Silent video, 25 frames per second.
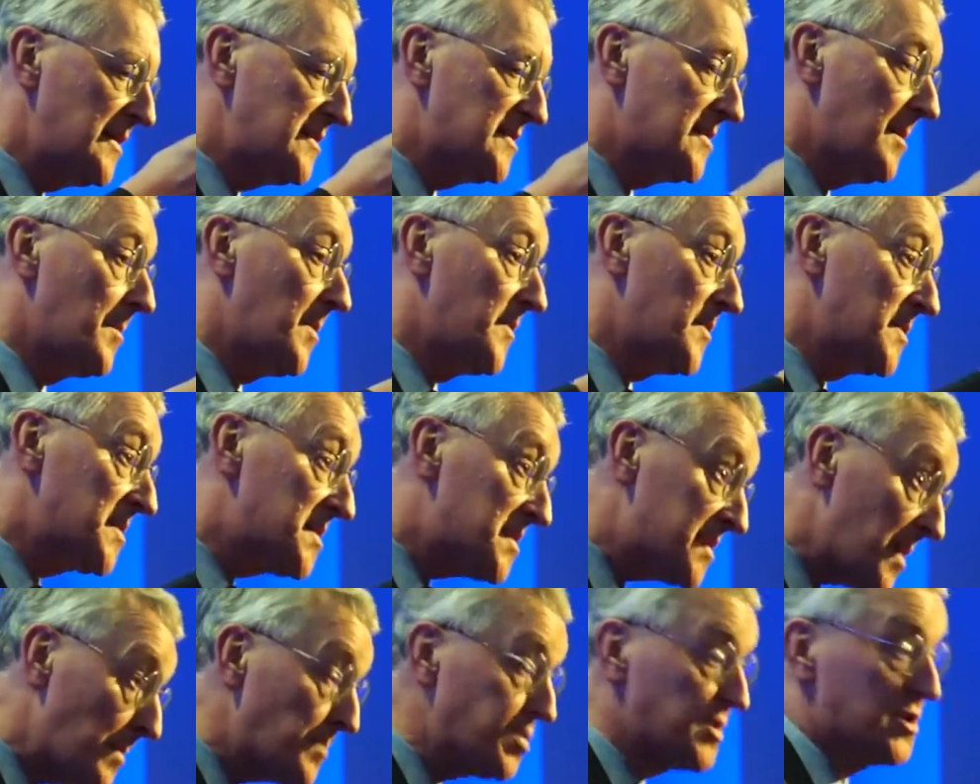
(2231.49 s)
some of
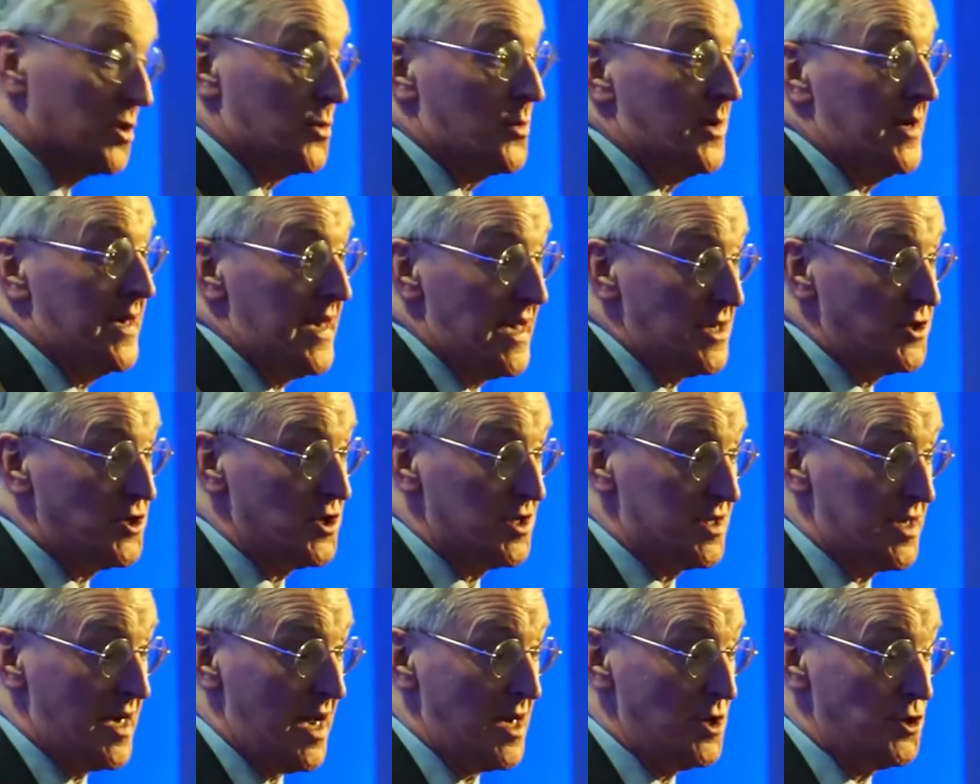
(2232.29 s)
the subsequent
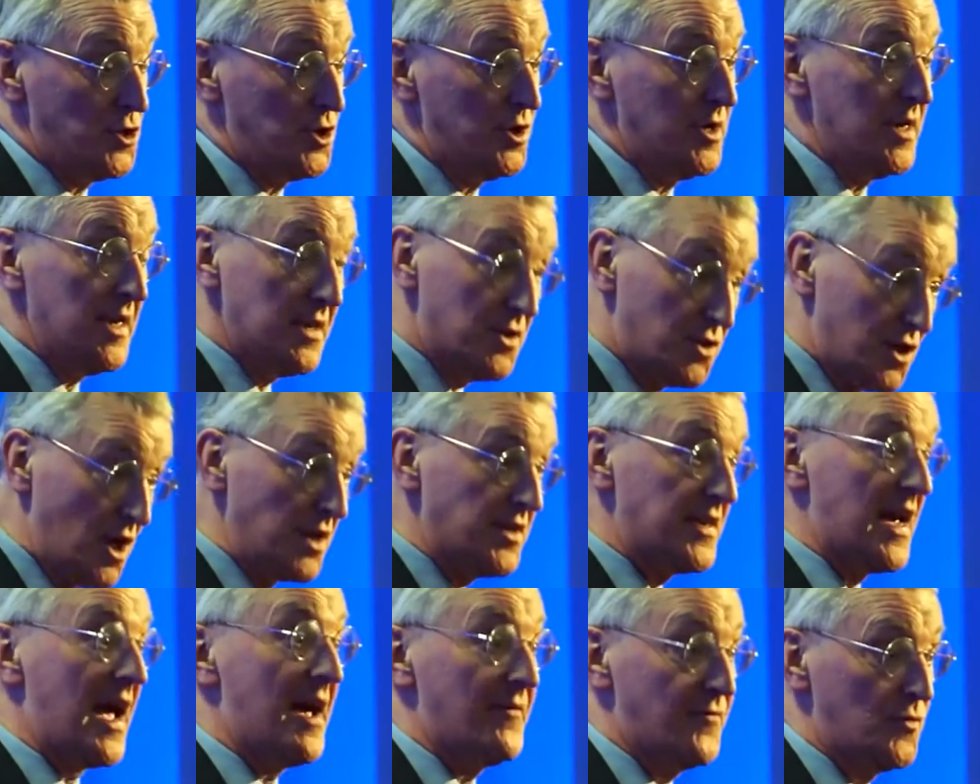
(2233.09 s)
legislation is
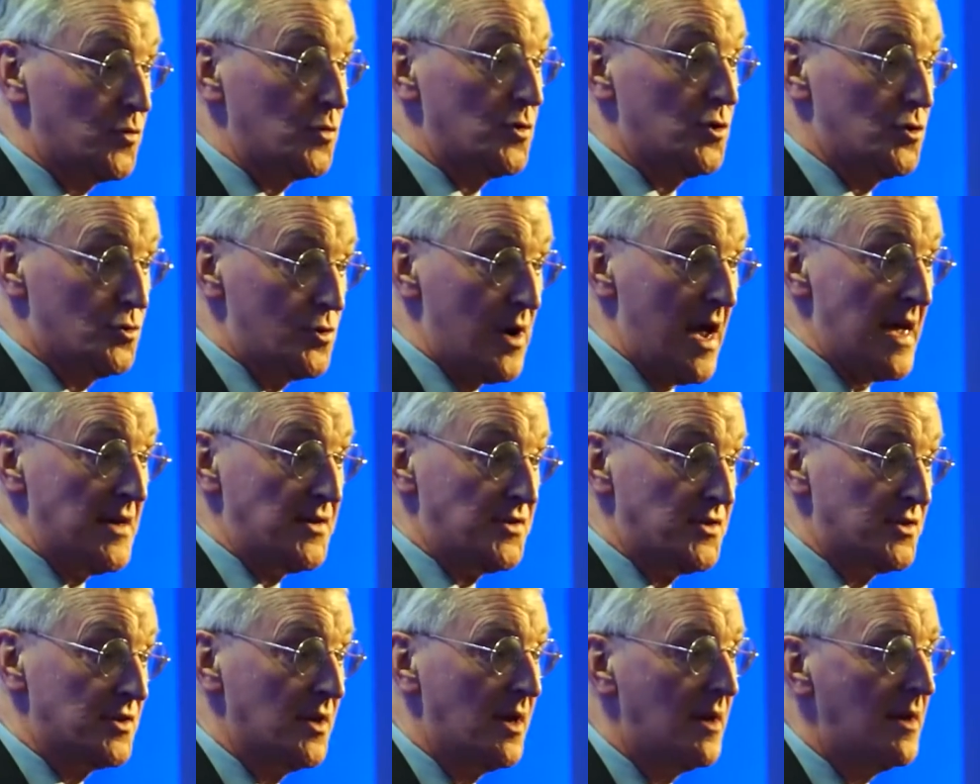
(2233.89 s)
going to have to
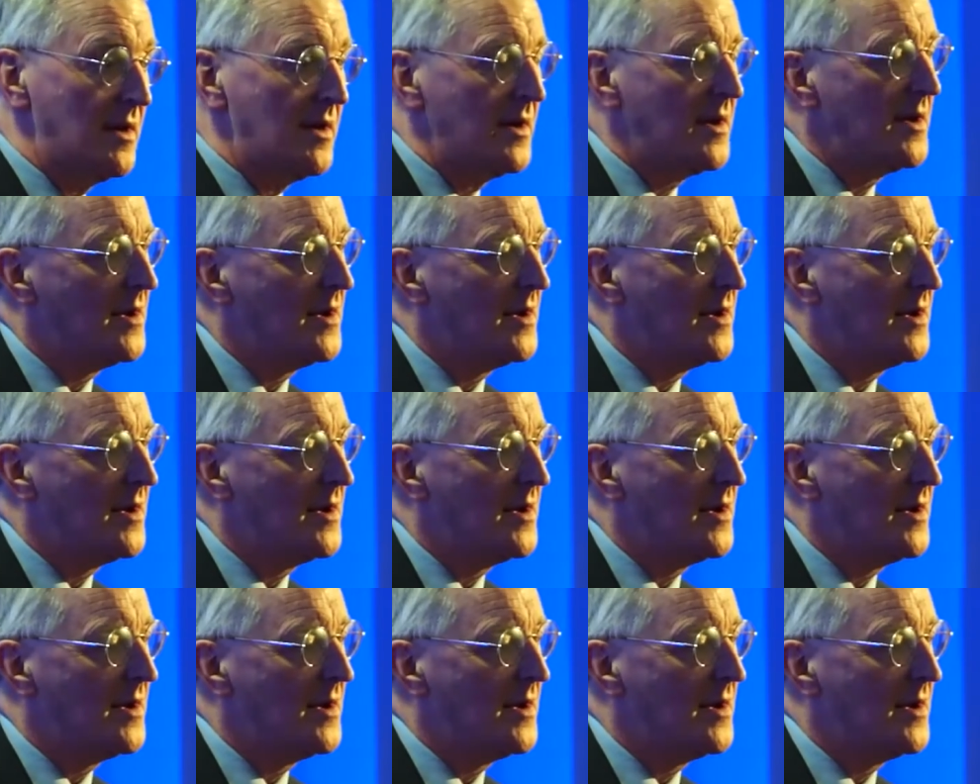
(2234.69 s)
address.